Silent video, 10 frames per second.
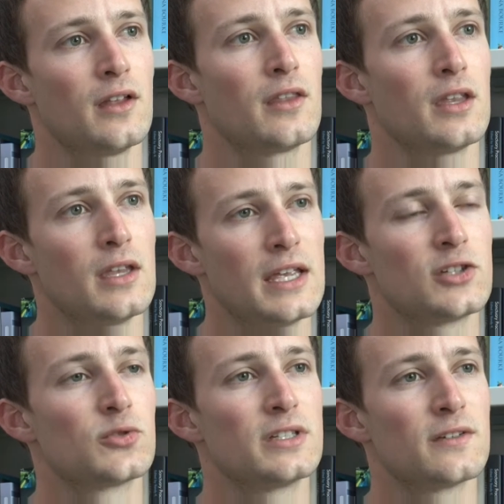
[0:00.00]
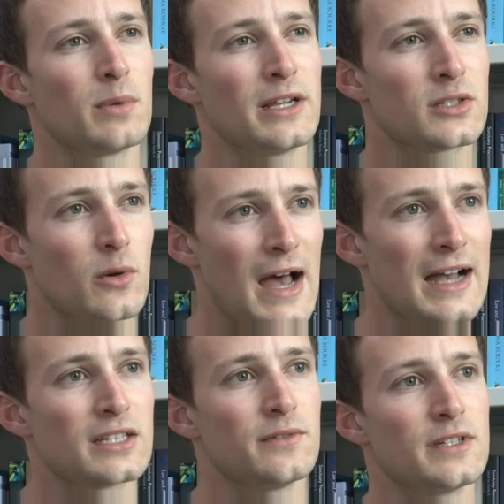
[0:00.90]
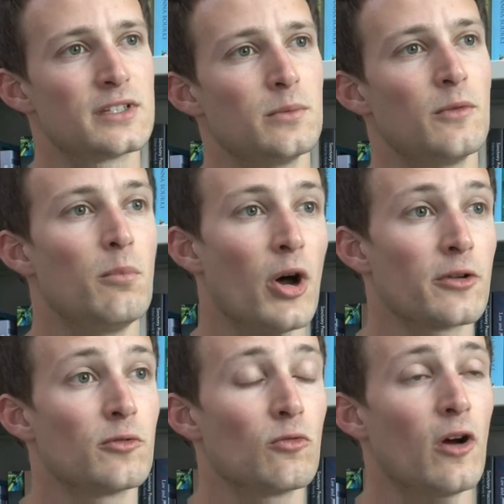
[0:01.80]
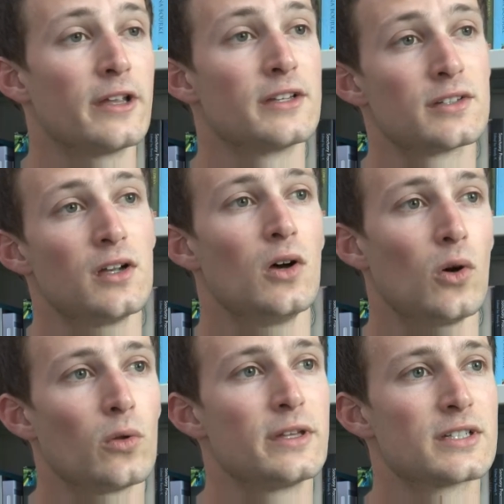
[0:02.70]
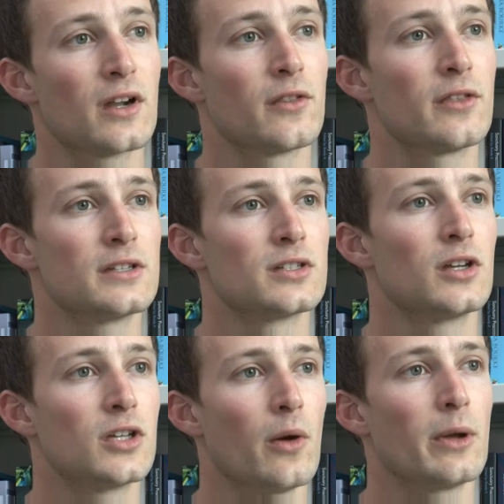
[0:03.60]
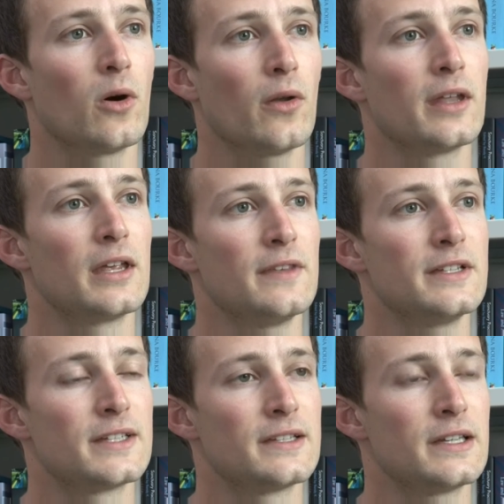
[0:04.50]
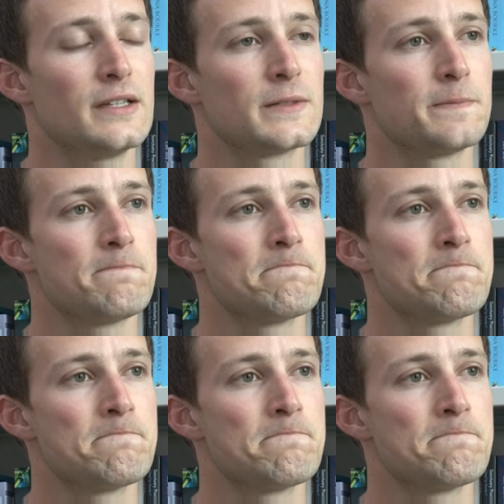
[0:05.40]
the histories of political activism, of migrant rights, all these kind of things that are going on in these cities.